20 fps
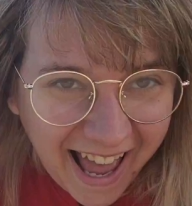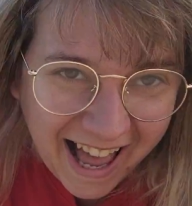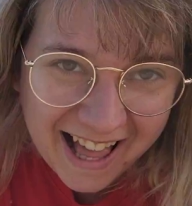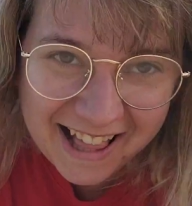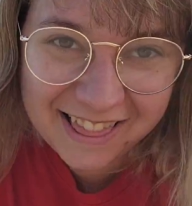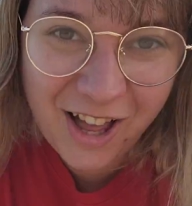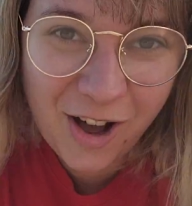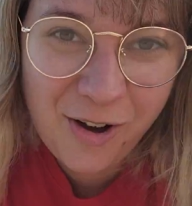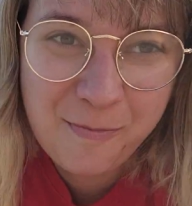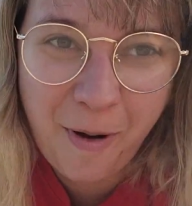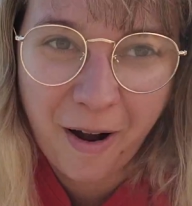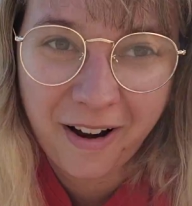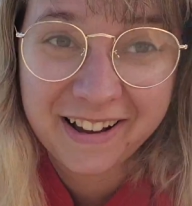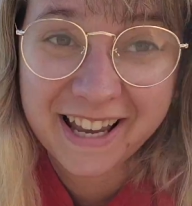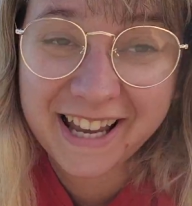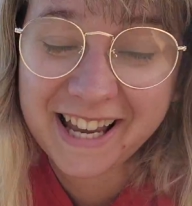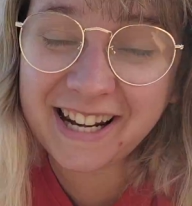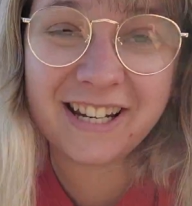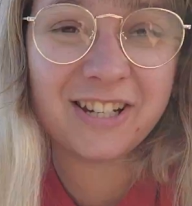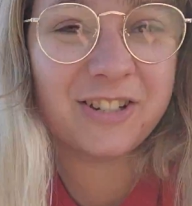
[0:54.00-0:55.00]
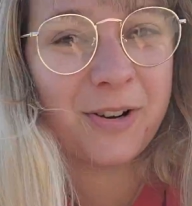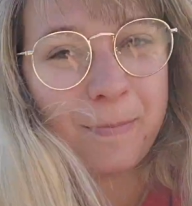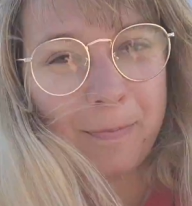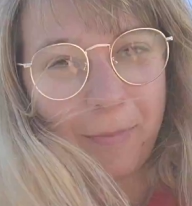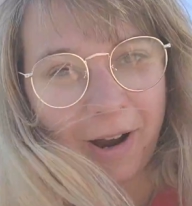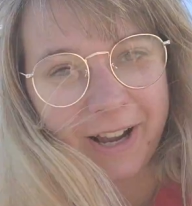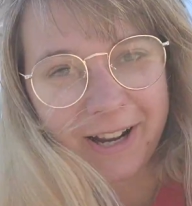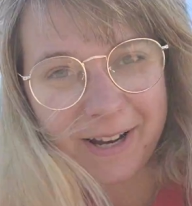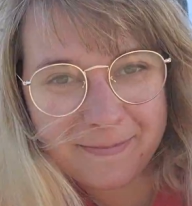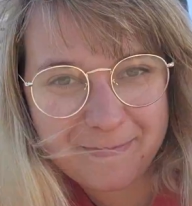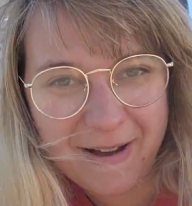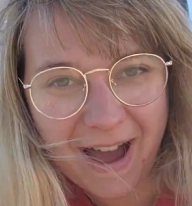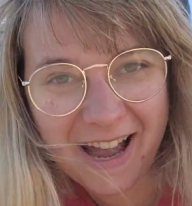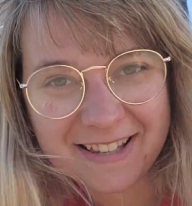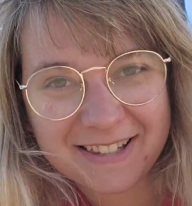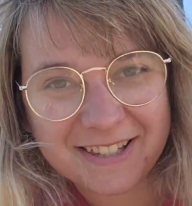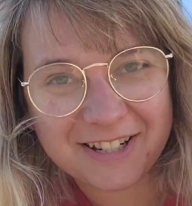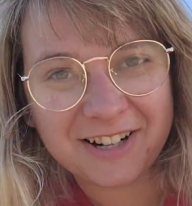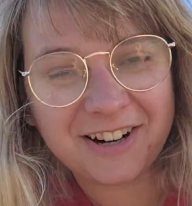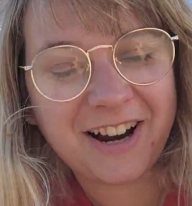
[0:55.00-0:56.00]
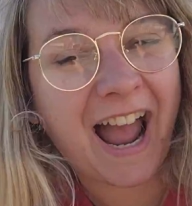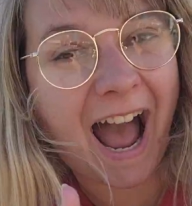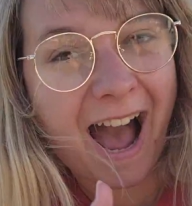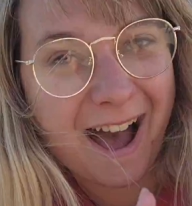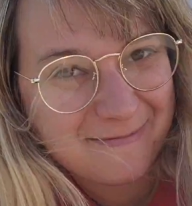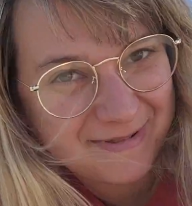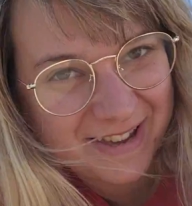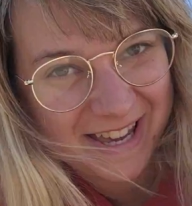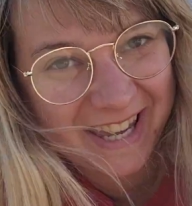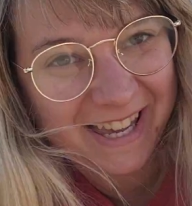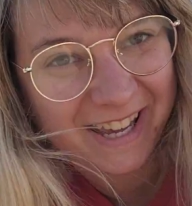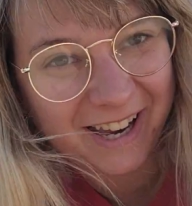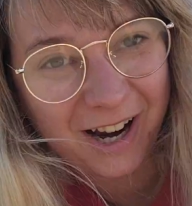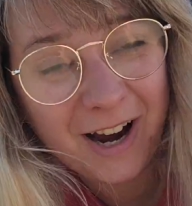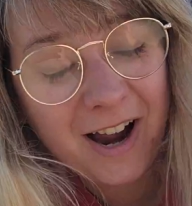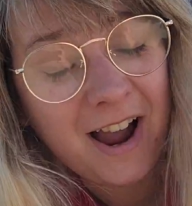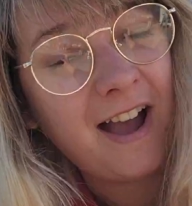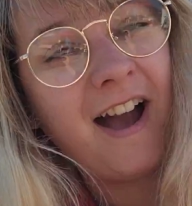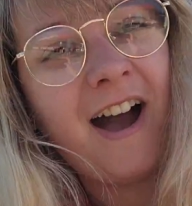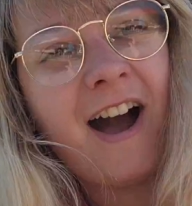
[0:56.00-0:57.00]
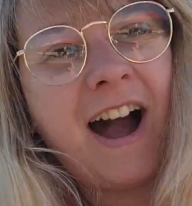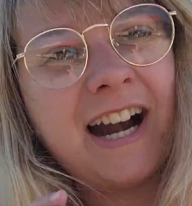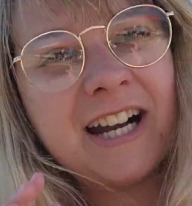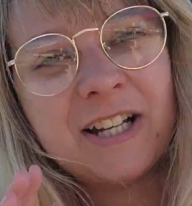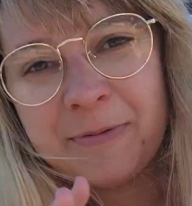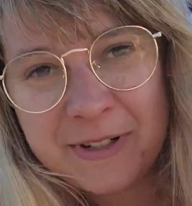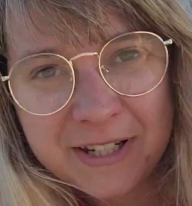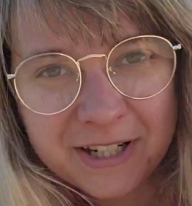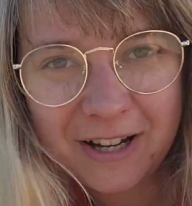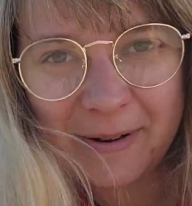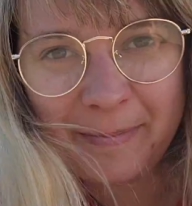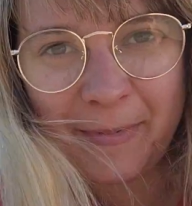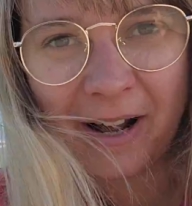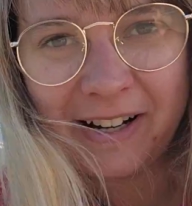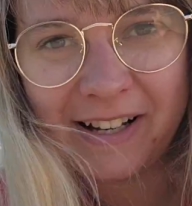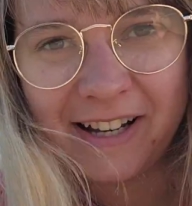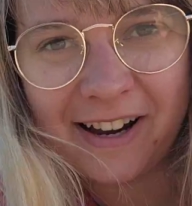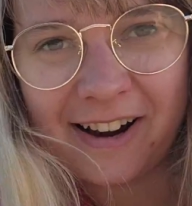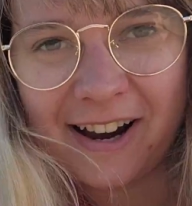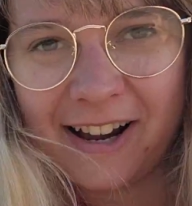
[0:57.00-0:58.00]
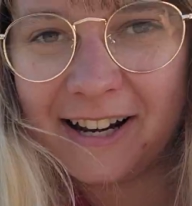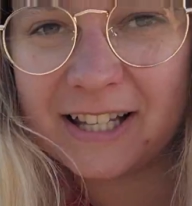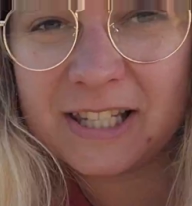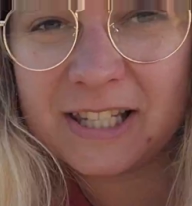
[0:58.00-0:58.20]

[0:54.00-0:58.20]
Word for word: Hello Market, it is your market ambassador, Abbie here. I just wanted to come on here and